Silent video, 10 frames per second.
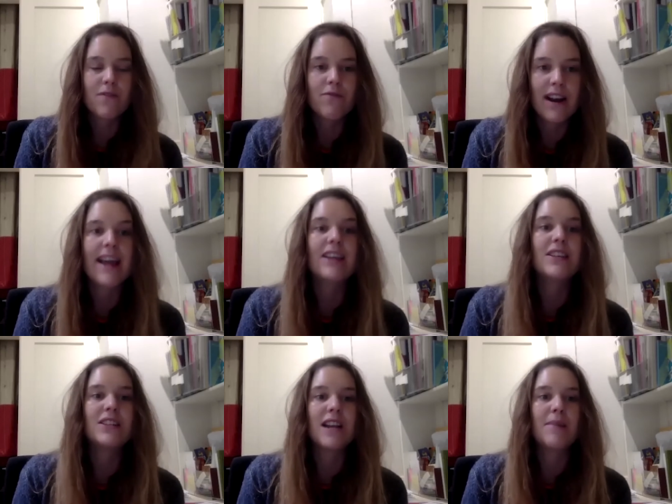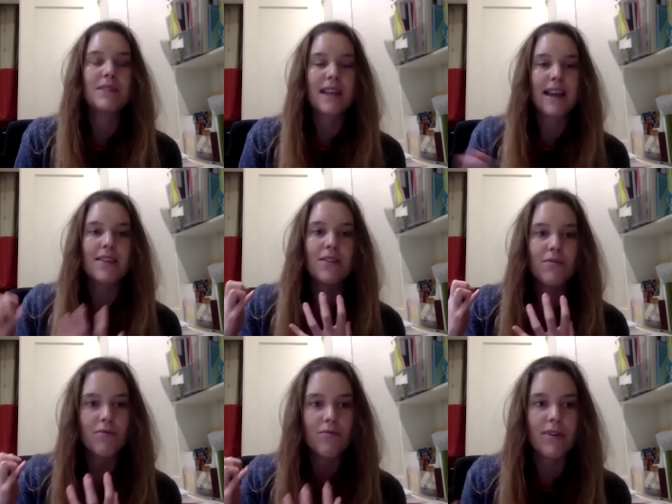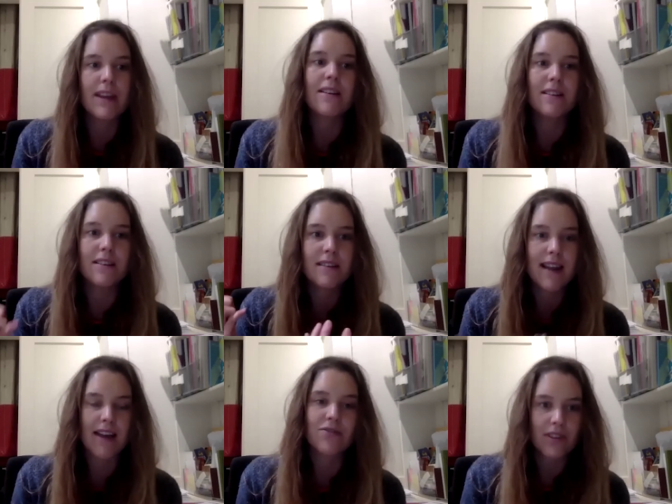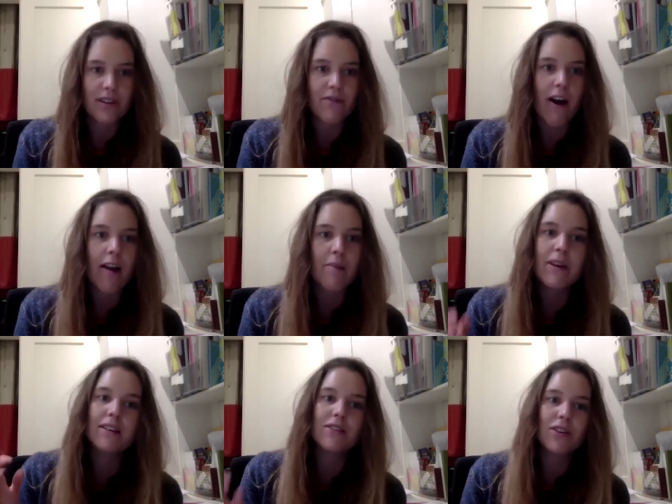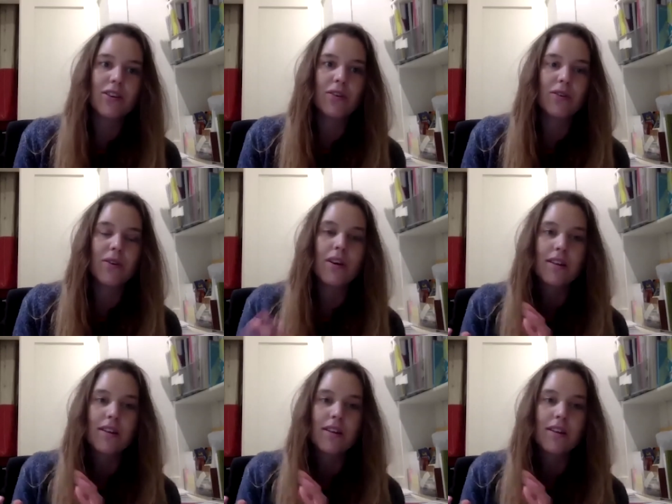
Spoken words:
relationships in the real natural environment to